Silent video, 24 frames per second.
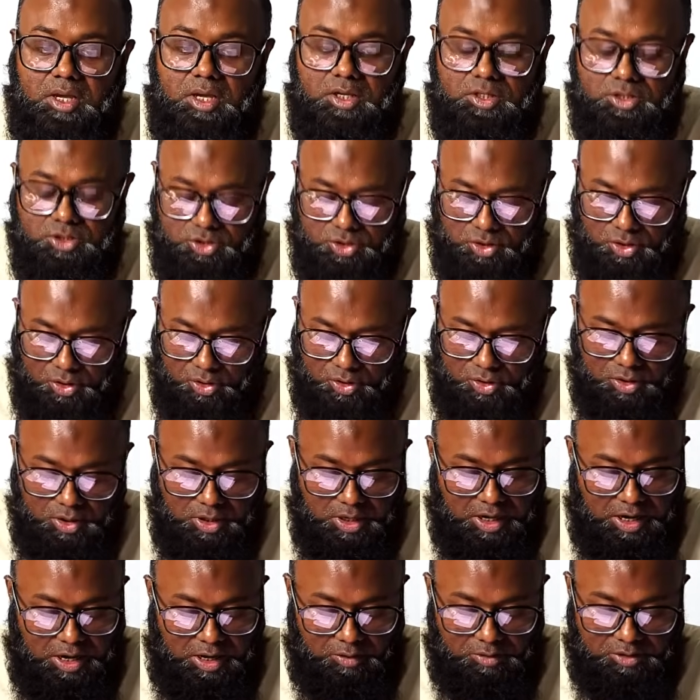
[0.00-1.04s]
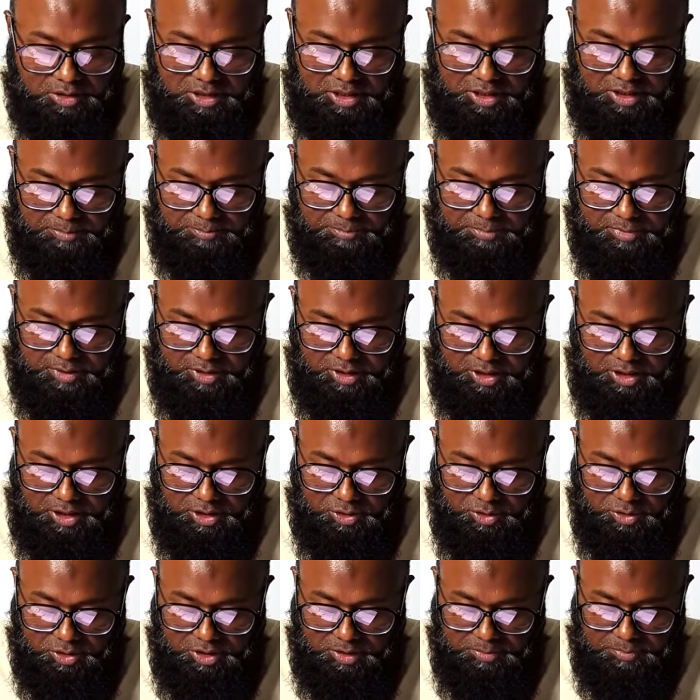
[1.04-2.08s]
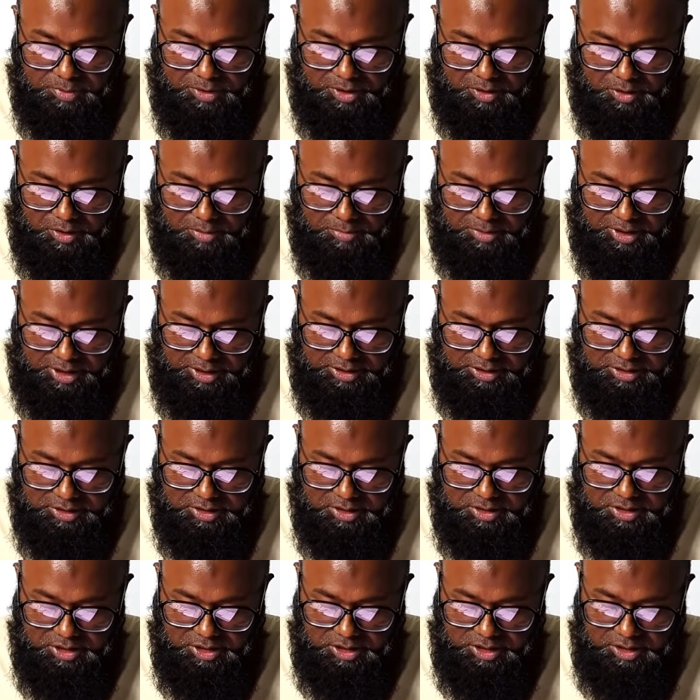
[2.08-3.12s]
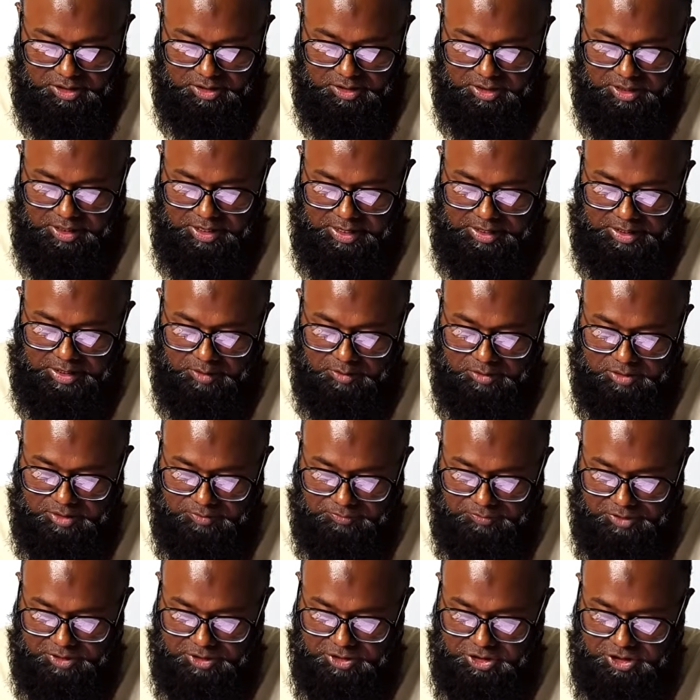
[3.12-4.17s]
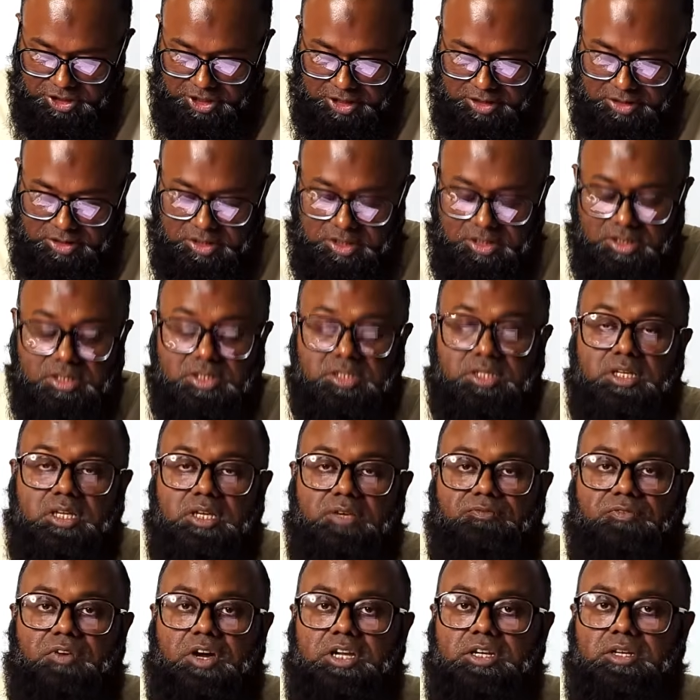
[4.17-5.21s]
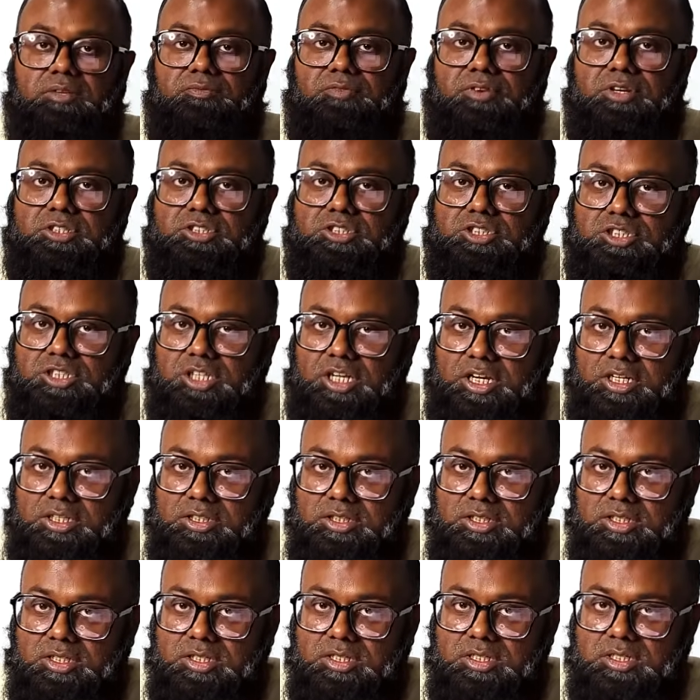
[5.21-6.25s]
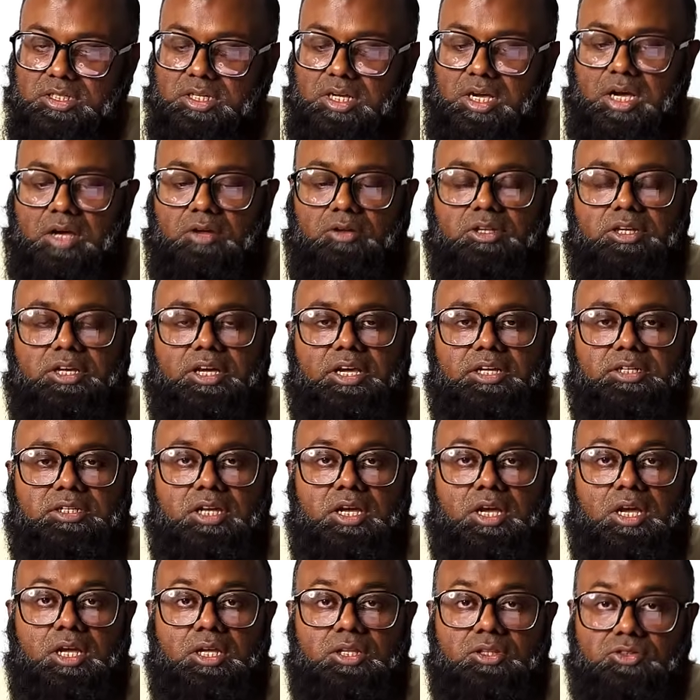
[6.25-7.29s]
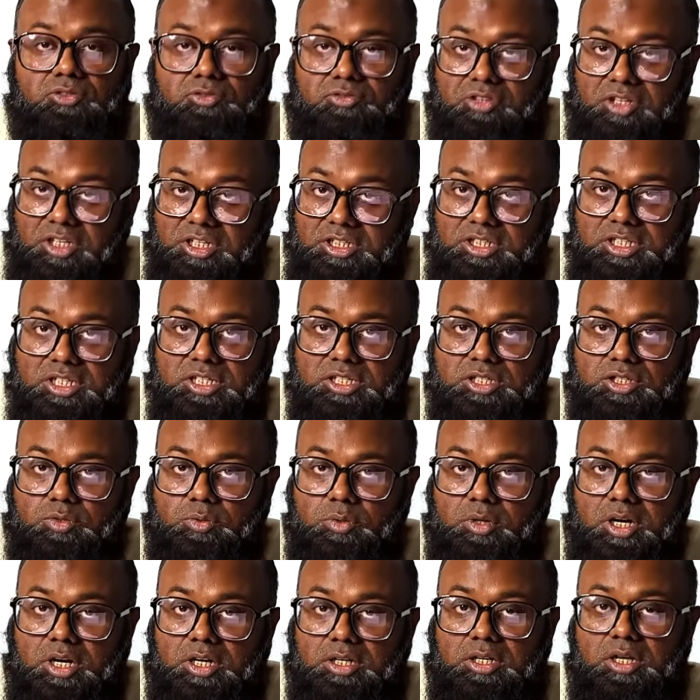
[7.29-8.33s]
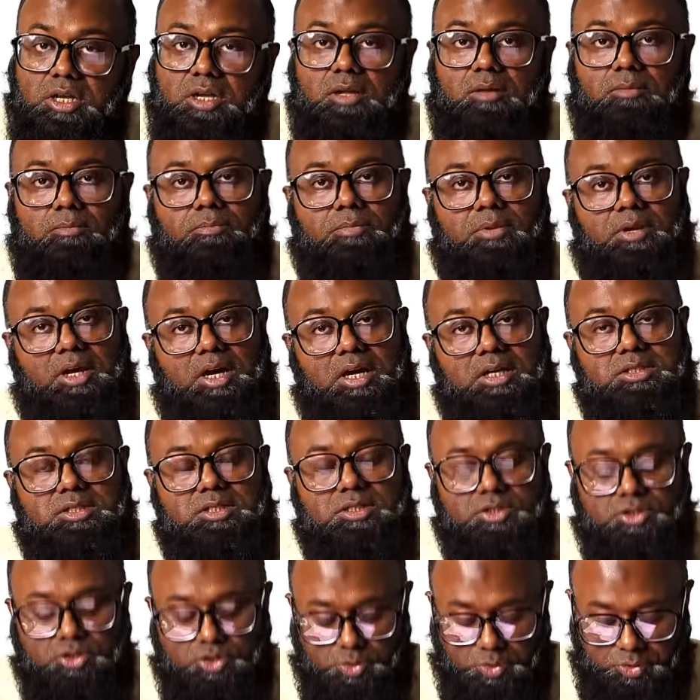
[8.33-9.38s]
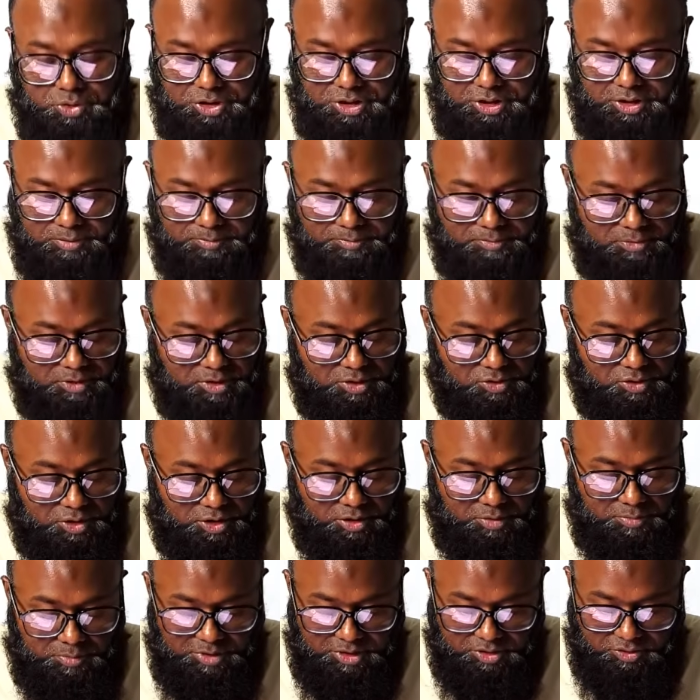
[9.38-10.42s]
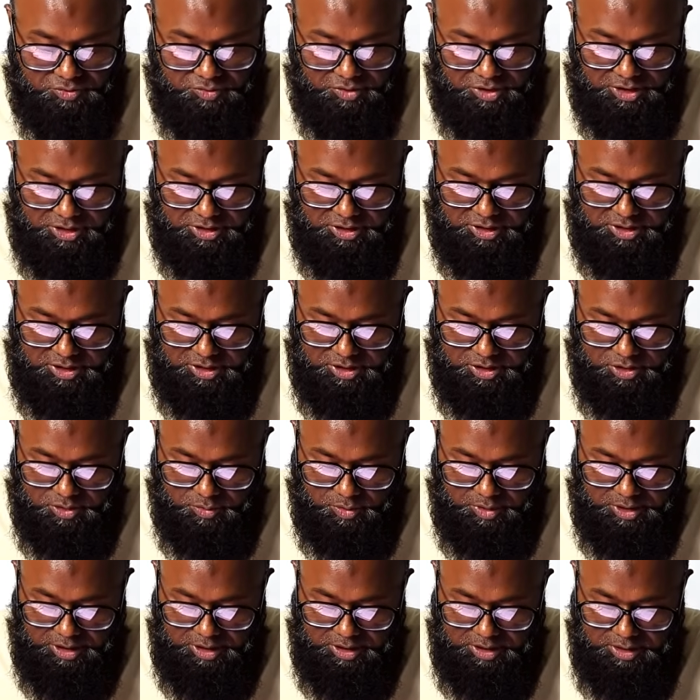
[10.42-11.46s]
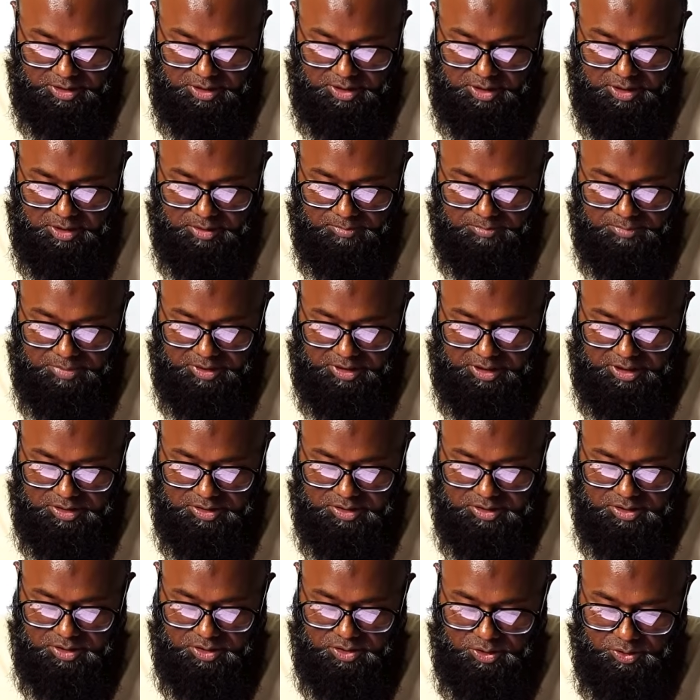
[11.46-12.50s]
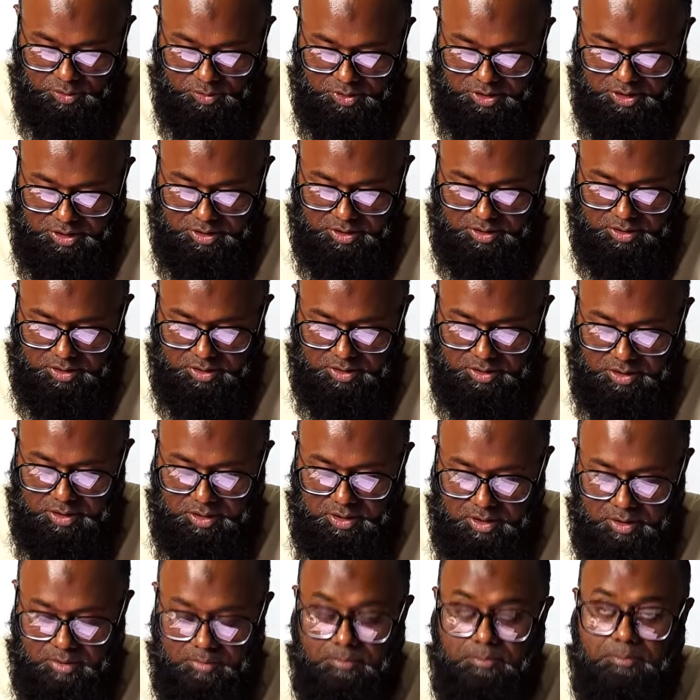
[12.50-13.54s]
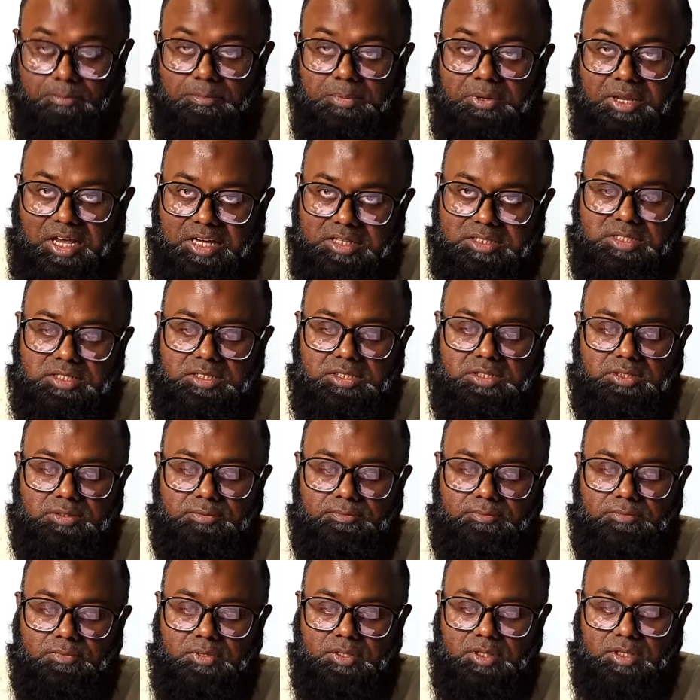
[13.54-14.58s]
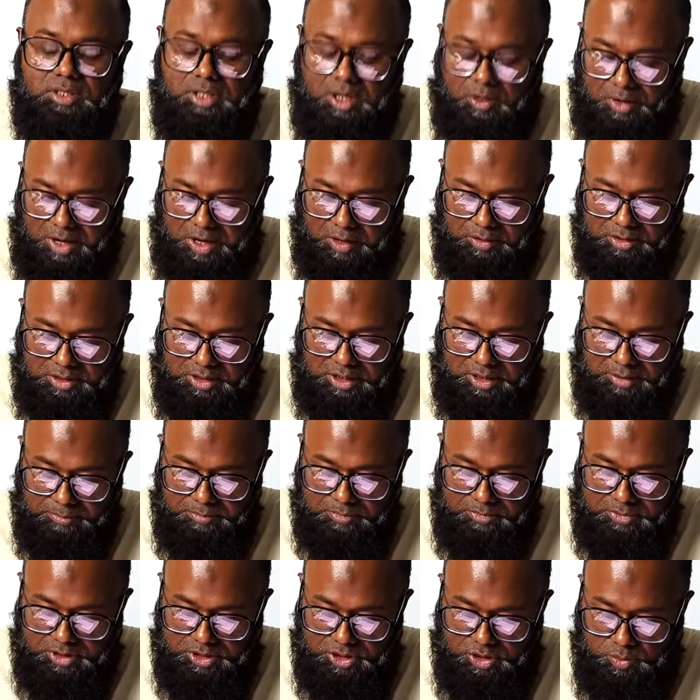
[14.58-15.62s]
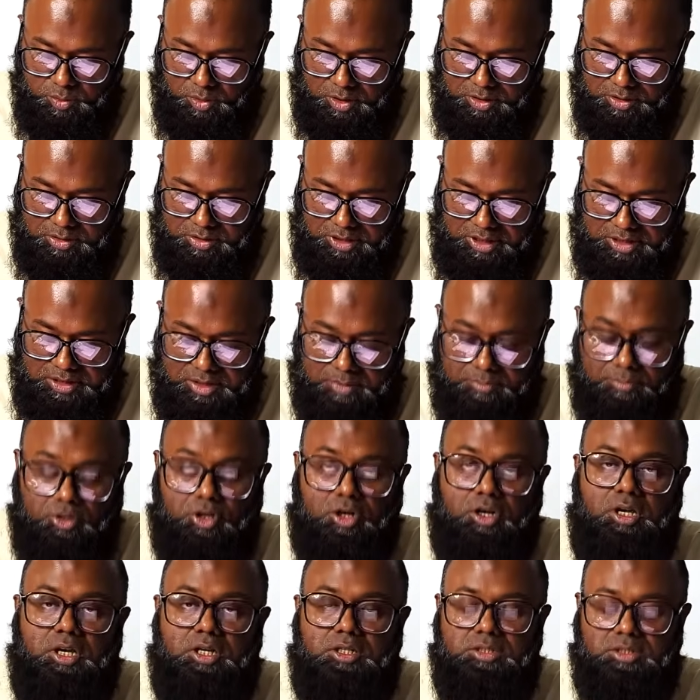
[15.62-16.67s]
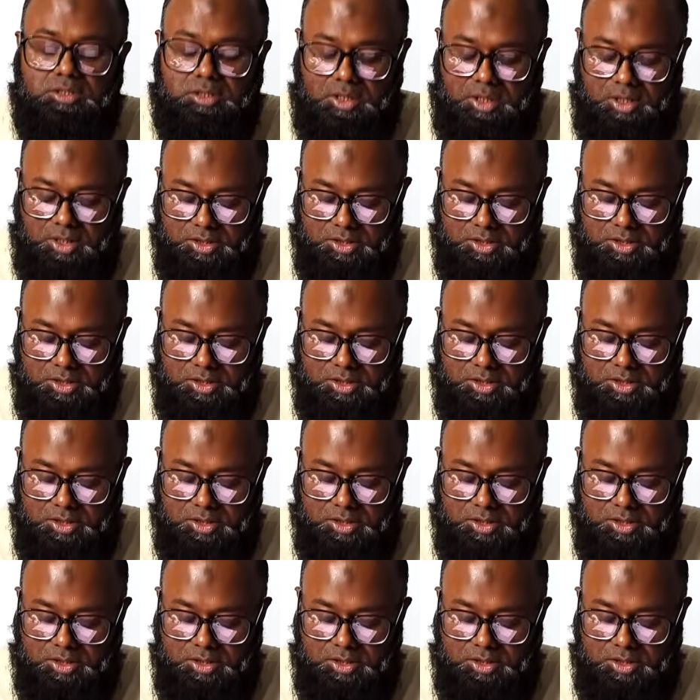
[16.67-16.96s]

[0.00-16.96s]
So I'll keep e to the power minus t and I'll differentiate this. If I differentiate this, I'll get 3t squared plus 2t. So it would be 3t squared plus 2t plus. Now I'll keep this one as the product.